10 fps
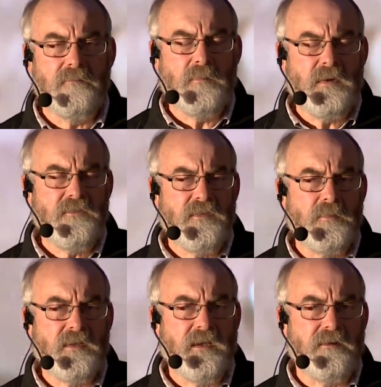Most of
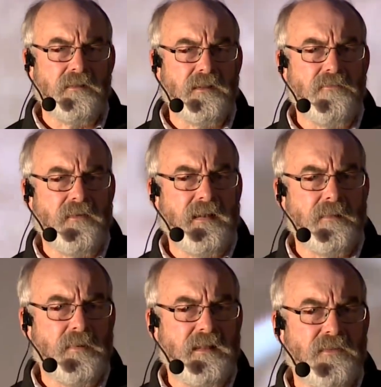them are currently
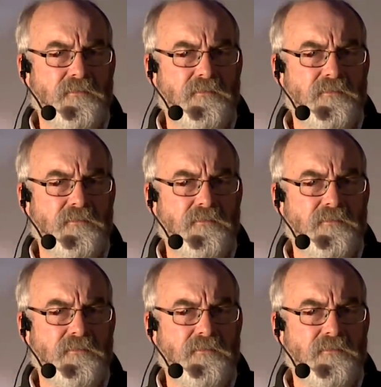failing, but let's